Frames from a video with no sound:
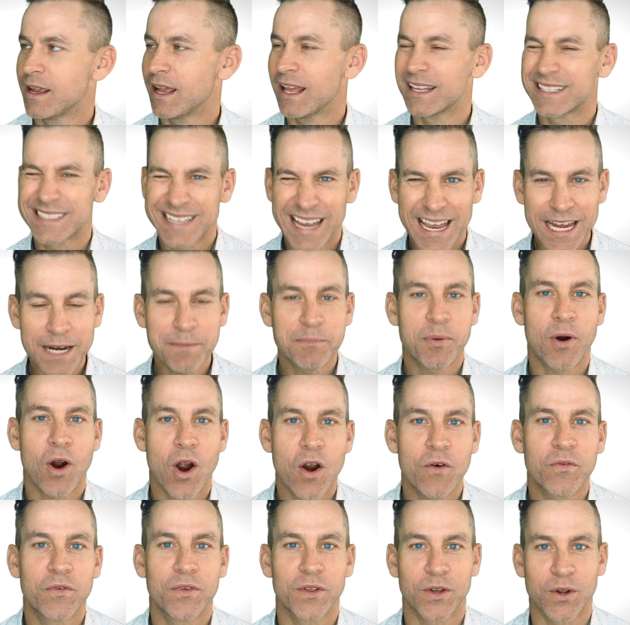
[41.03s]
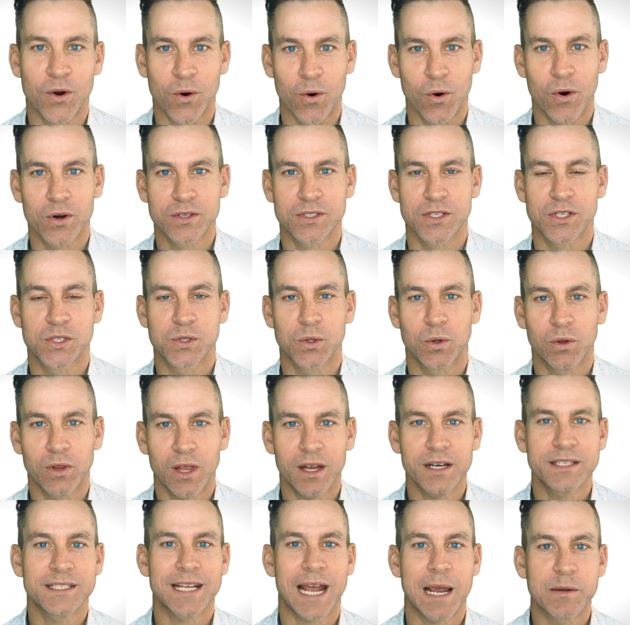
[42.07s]
it's kind of par for the course, and so a
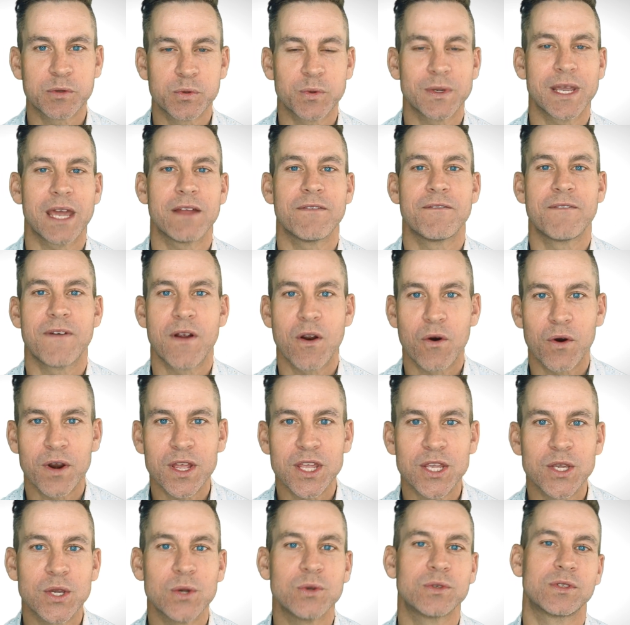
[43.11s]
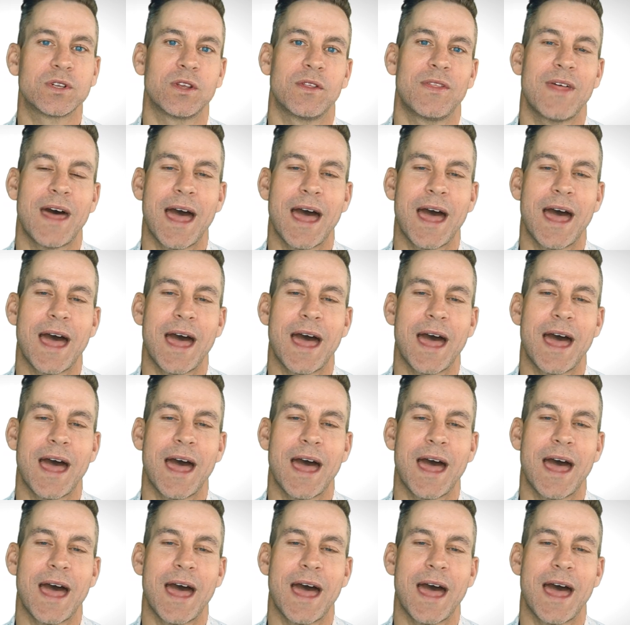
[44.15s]
lot of times we get very used to